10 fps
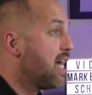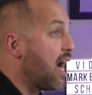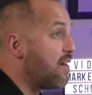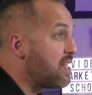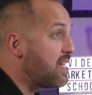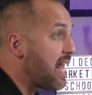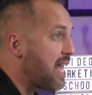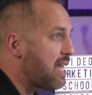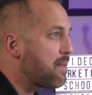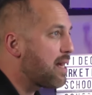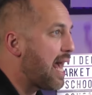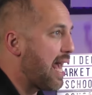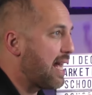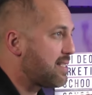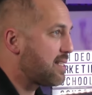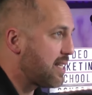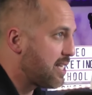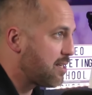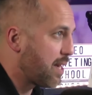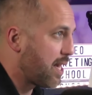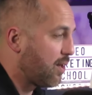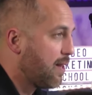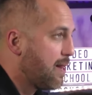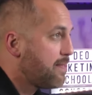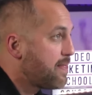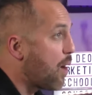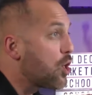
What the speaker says: of a name and an email. Now, a